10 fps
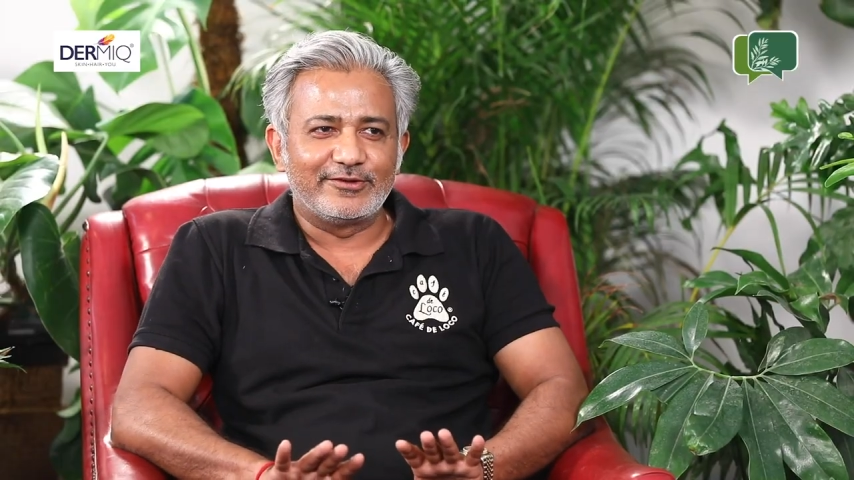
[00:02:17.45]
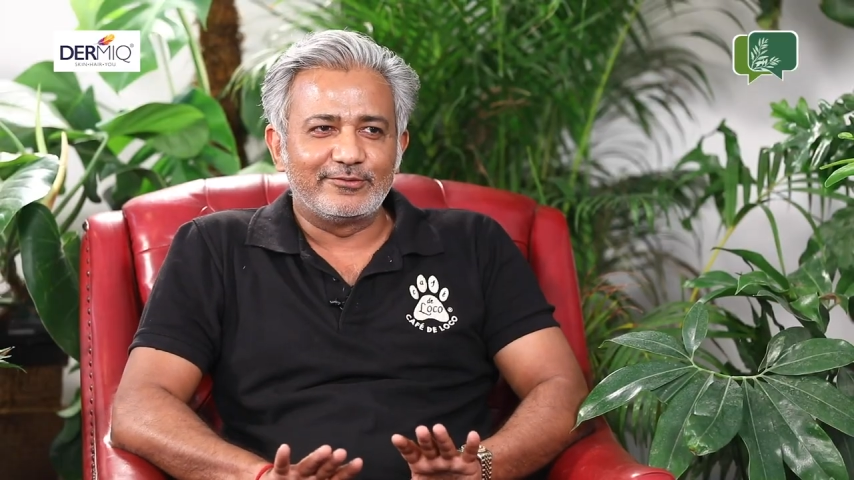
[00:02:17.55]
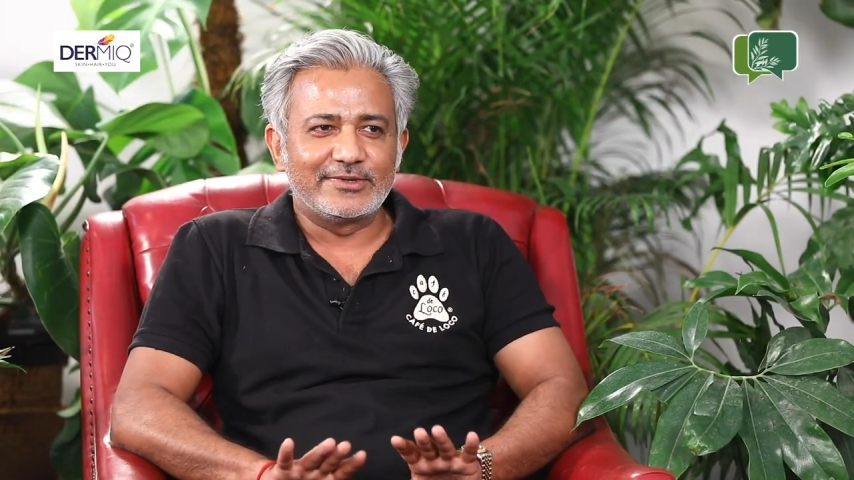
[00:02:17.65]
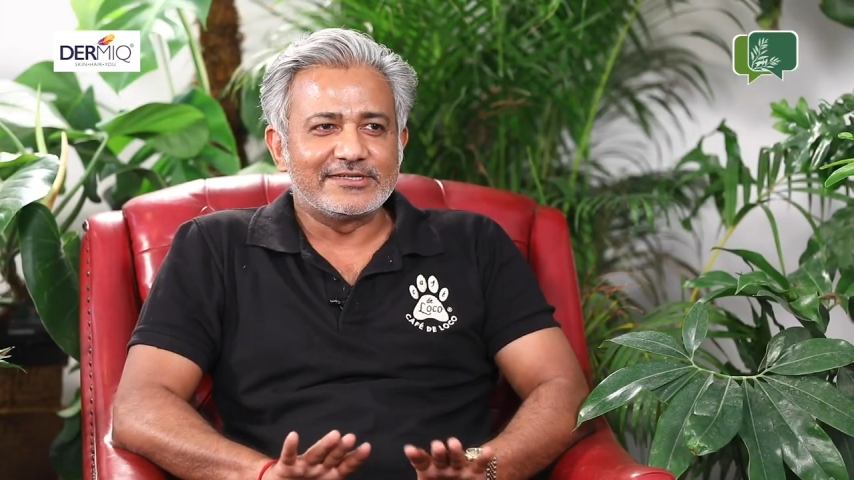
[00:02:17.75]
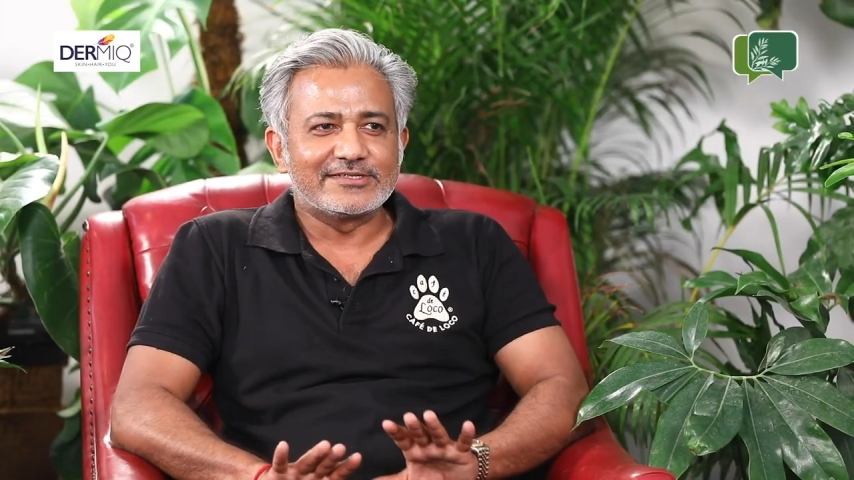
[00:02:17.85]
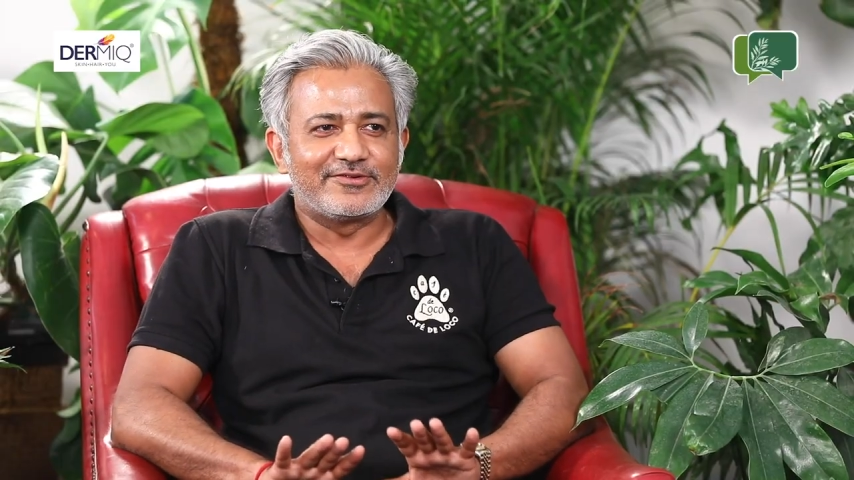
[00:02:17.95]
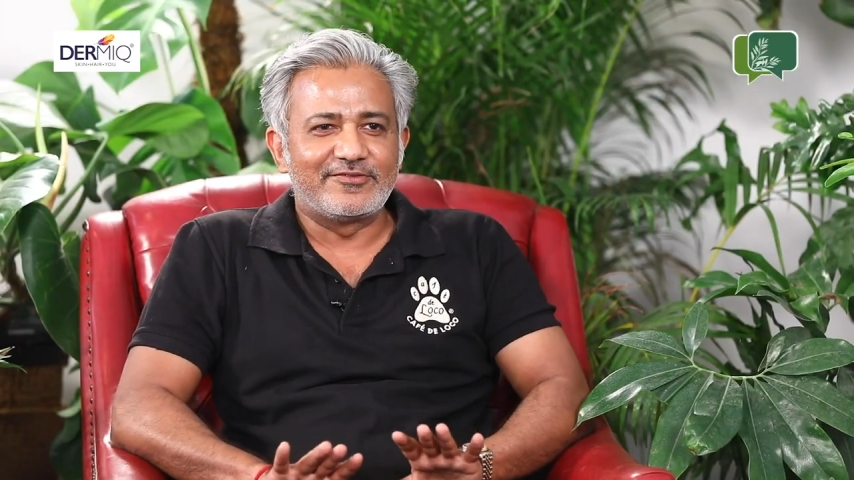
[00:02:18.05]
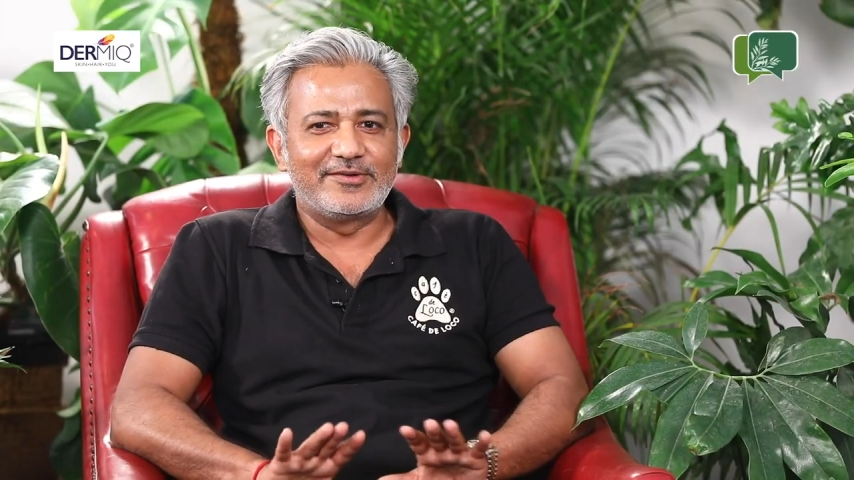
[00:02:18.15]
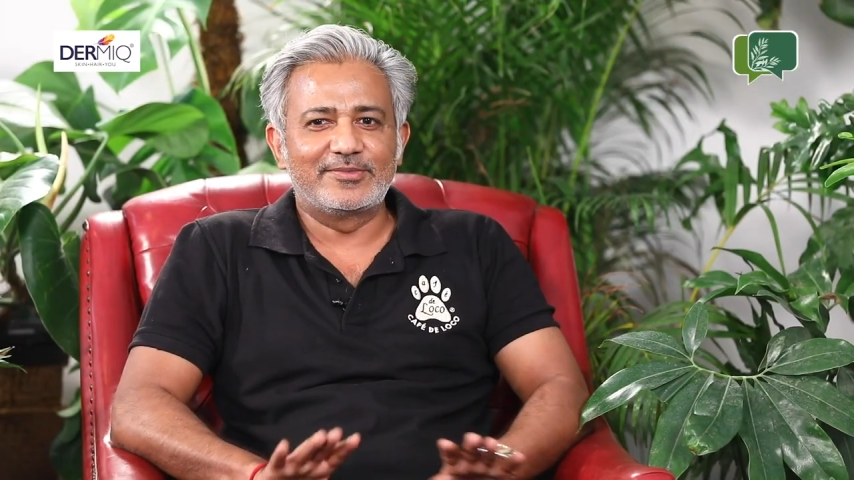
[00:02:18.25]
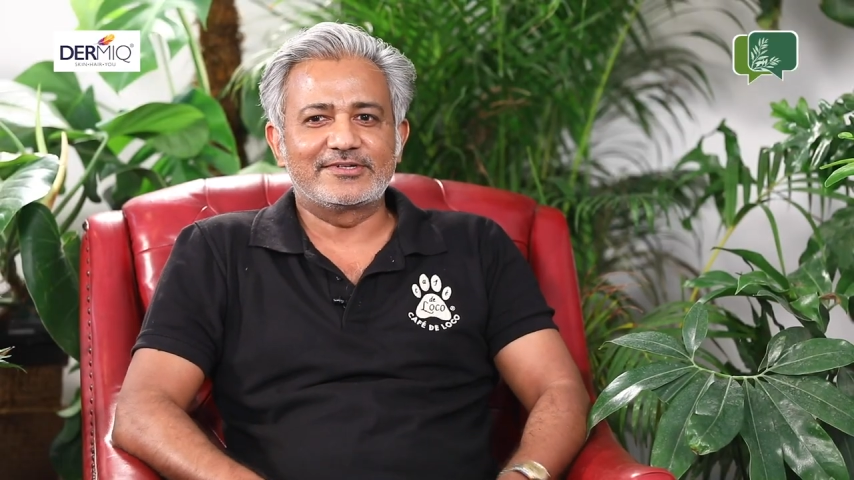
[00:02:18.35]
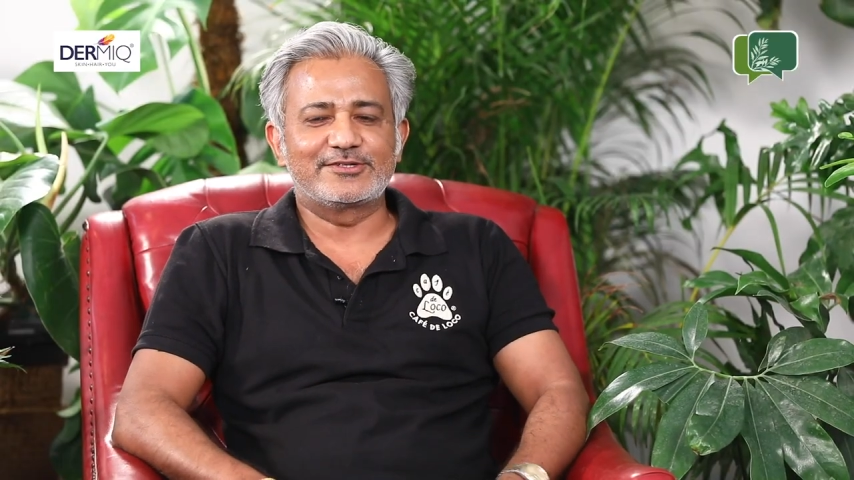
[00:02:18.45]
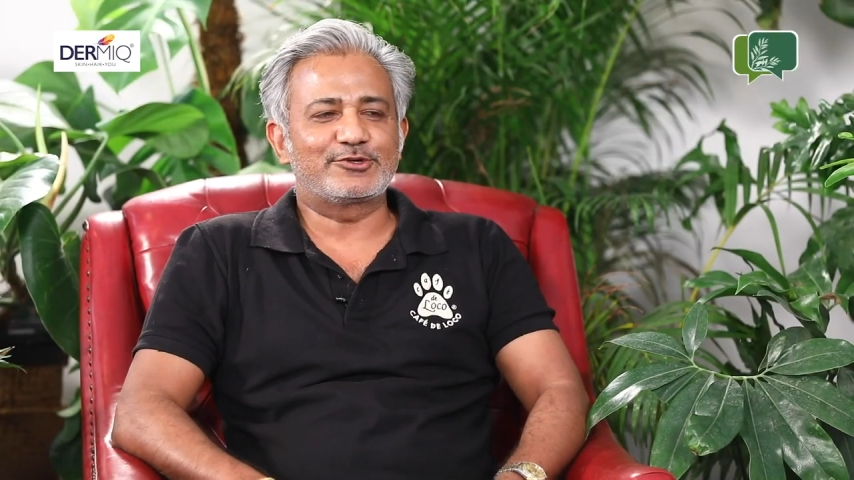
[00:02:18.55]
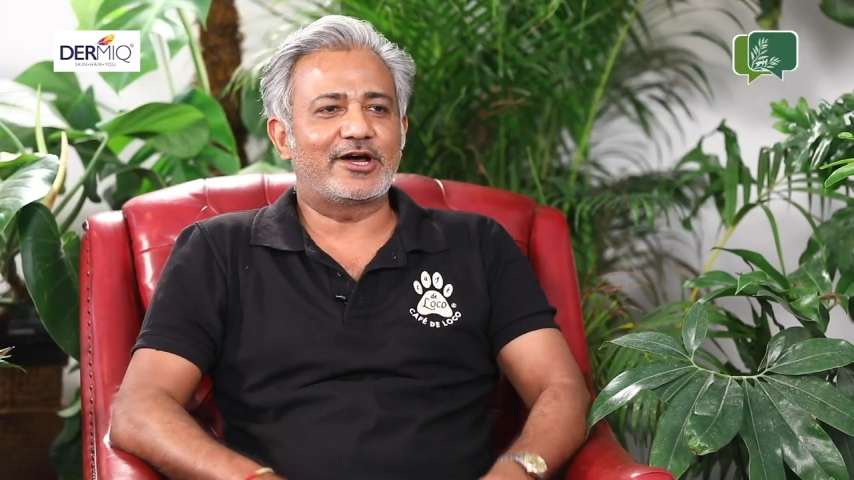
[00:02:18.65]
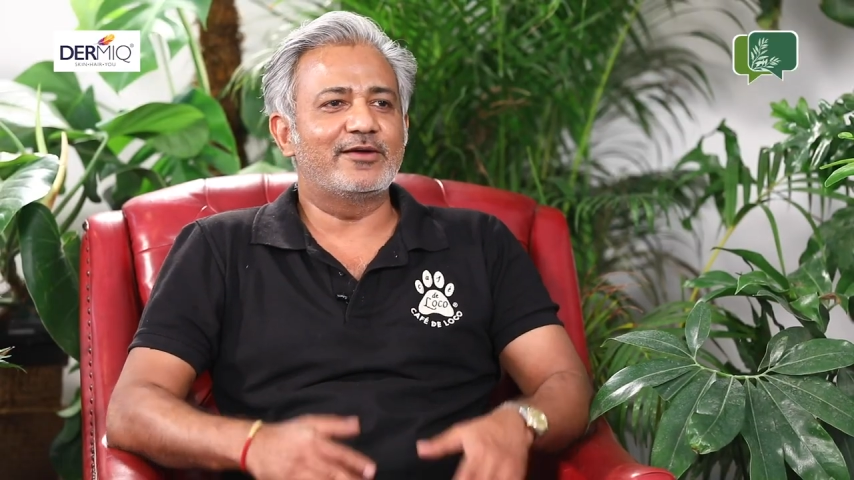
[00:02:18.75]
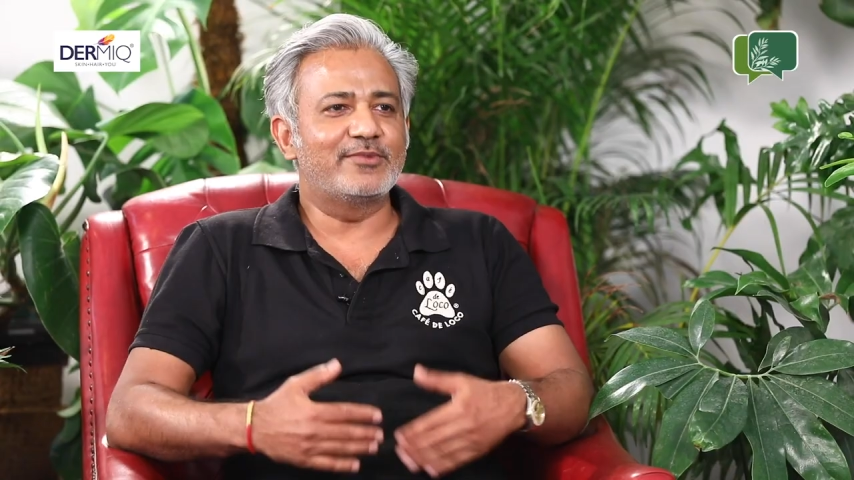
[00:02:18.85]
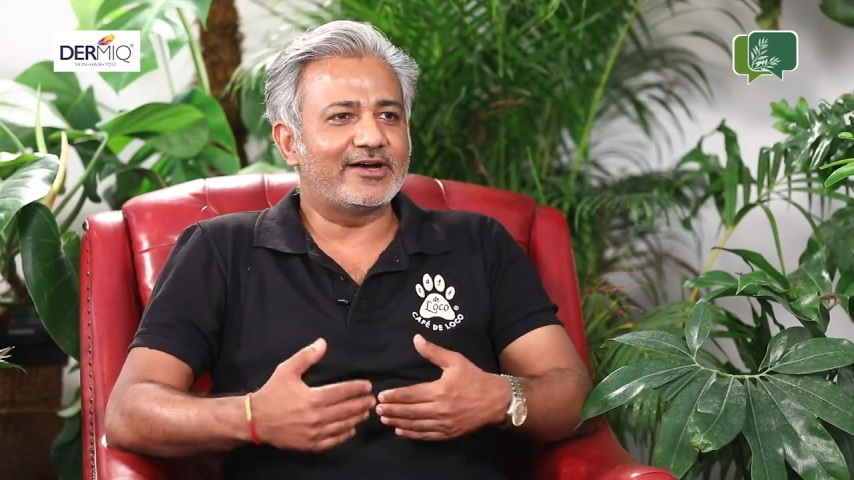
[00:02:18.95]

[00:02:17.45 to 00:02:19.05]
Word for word: you know, but it's a 50%. So I'm